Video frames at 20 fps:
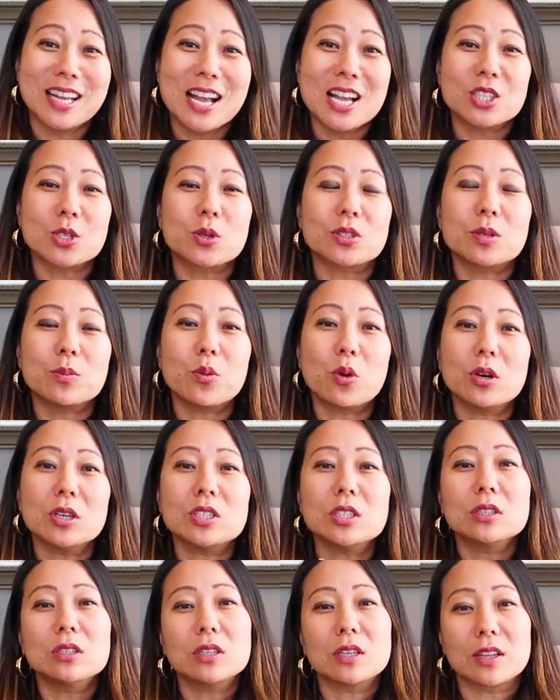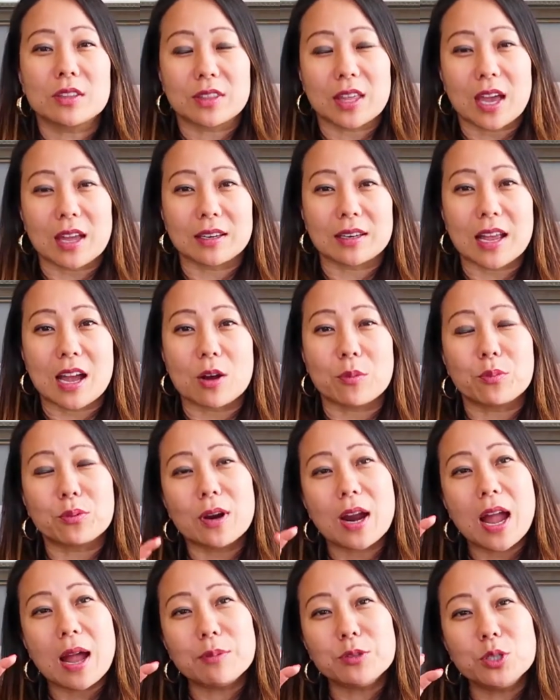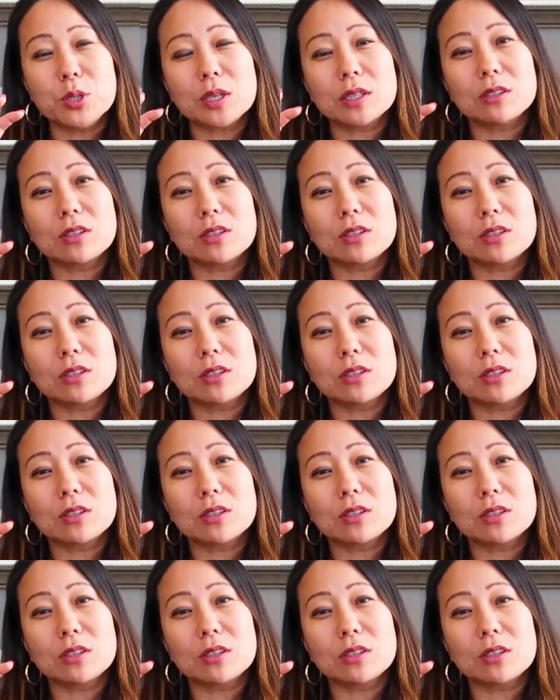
So it's important to look at that now. Perhaps you can